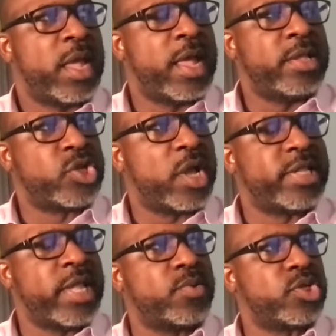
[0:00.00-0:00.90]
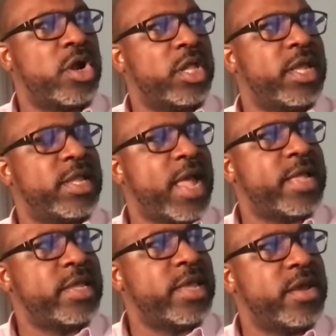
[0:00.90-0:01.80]
And so I think it was earlier
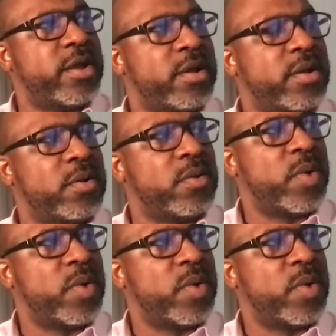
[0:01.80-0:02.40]
that year